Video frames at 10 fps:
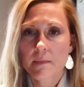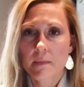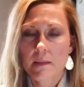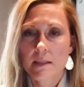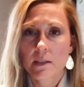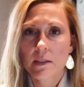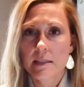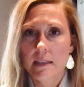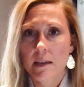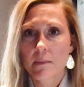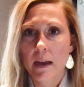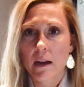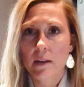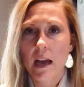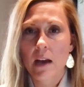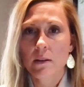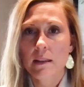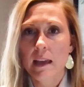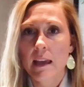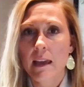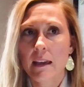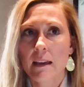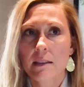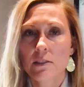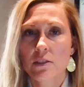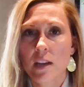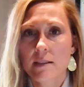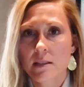seriously about how do they adjust their